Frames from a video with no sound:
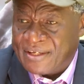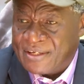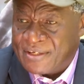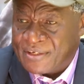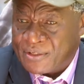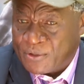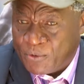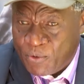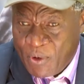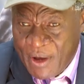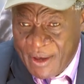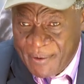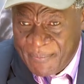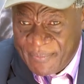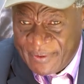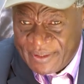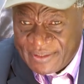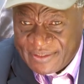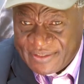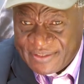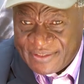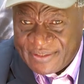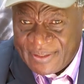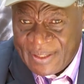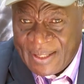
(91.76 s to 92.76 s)

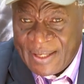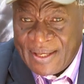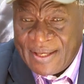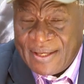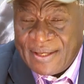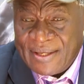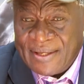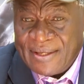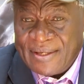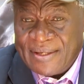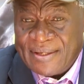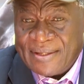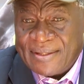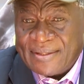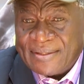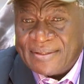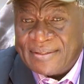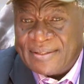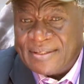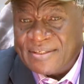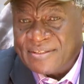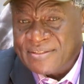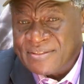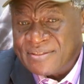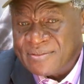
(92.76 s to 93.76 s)
requirements.
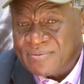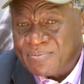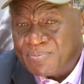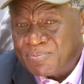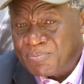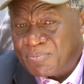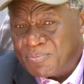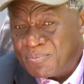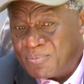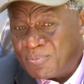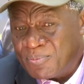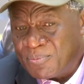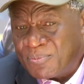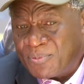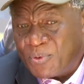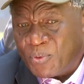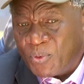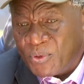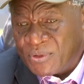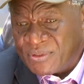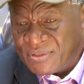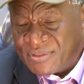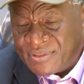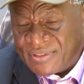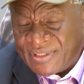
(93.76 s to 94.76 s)
This
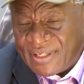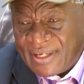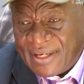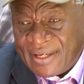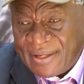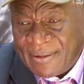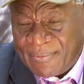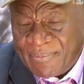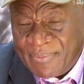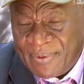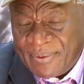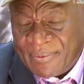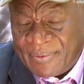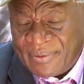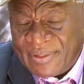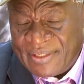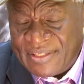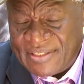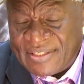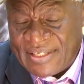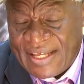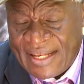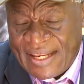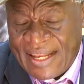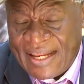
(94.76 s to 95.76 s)

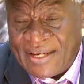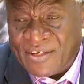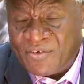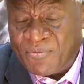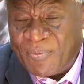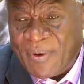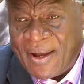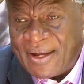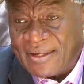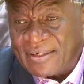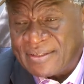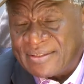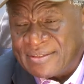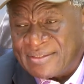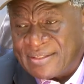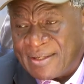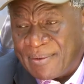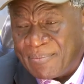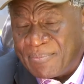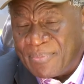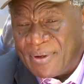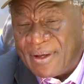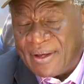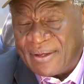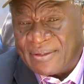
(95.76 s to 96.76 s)
is a landmark. It's
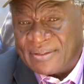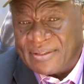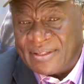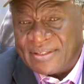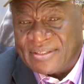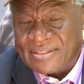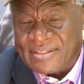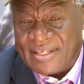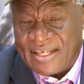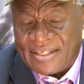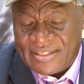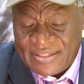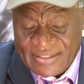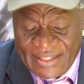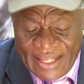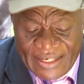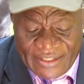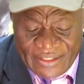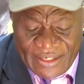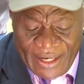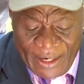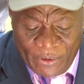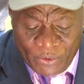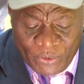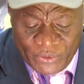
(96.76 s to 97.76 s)

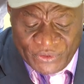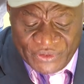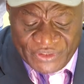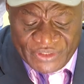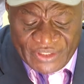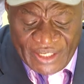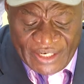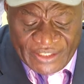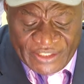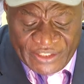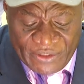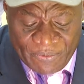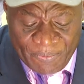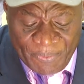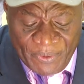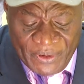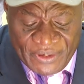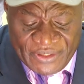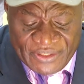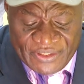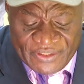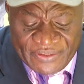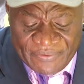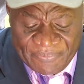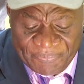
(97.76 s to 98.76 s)
a good starting
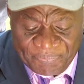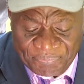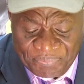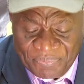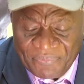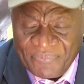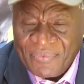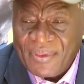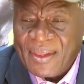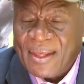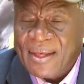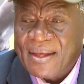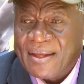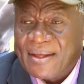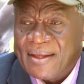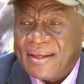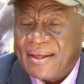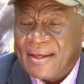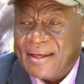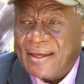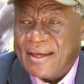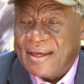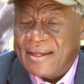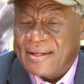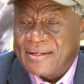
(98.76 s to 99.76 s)
point,
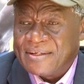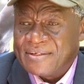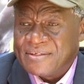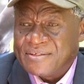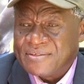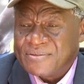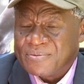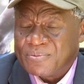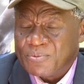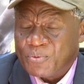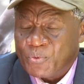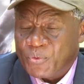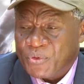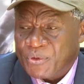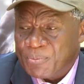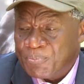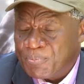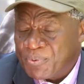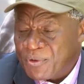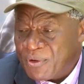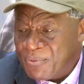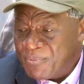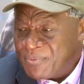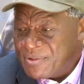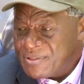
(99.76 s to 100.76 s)
and we
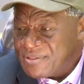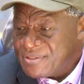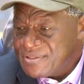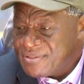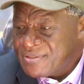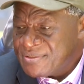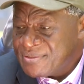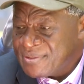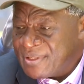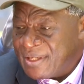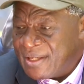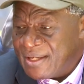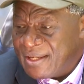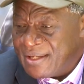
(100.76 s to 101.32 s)
promise